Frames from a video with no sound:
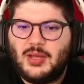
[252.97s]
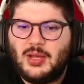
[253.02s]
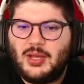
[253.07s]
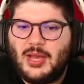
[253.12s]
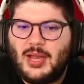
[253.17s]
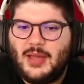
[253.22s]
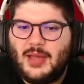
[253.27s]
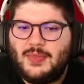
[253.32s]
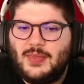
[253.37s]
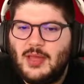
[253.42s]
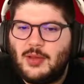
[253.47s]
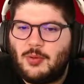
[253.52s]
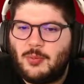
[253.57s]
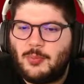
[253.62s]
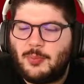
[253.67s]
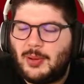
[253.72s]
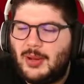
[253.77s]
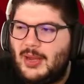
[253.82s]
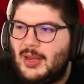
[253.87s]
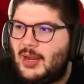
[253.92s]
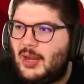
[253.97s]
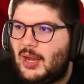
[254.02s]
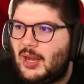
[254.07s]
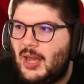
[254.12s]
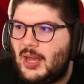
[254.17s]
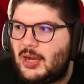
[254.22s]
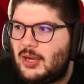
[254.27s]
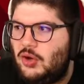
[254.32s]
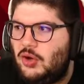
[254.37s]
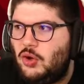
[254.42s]
And they were playing
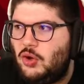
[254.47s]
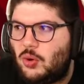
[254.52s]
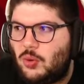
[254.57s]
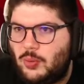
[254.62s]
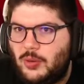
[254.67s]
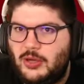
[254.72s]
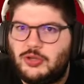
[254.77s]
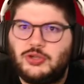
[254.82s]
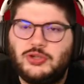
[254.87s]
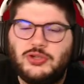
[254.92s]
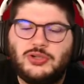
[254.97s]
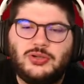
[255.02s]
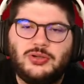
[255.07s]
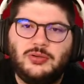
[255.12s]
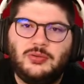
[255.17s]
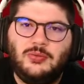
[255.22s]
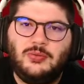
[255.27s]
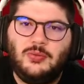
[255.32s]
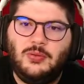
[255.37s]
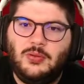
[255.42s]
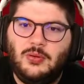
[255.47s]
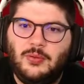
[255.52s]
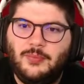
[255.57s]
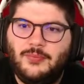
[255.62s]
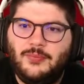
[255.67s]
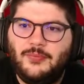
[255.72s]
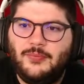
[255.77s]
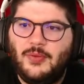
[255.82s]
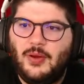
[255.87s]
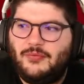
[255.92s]
like Norwich or
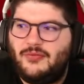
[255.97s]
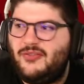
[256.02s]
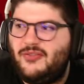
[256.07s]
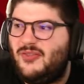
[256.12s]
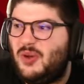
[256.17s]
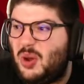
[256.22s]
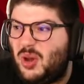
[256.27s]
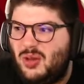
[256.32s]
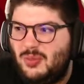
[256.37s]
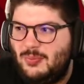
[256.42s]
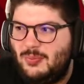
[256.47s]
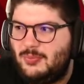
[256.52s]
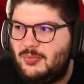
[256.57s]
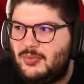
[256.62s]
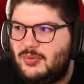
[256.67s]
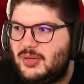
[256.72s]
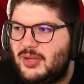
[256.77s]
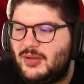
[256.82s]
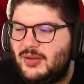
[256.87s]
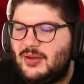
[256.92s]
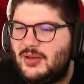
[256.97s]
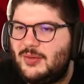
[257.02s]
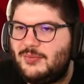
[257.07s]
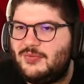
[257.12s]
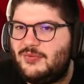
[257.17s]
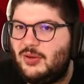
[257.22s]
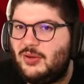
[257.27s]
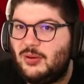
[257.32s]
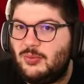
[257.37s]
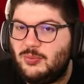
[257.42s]
a Fulham, if
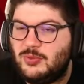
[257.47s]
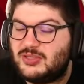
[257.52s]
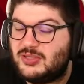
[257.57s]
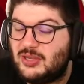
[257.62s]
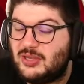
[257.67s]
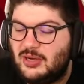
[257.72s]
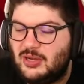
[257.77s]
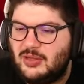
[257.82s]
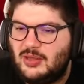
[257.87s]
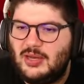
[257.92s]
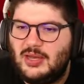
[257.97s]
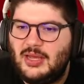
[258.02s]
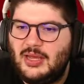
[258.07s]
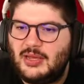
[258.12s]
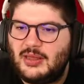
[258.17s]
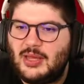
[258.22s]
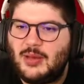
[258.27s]
Fulham was still in the league.